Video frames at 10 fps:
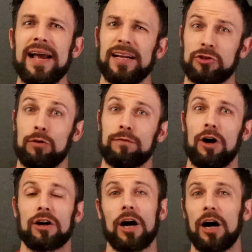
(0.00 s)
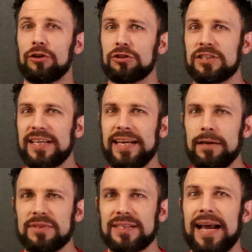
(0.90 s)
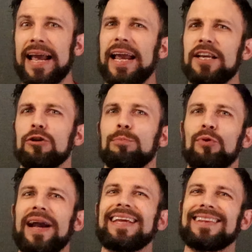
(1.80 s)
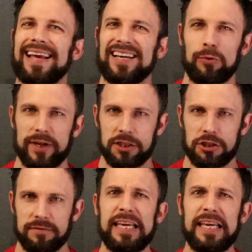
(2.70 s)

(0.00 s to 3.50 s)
its overall color schemes, and your brand language.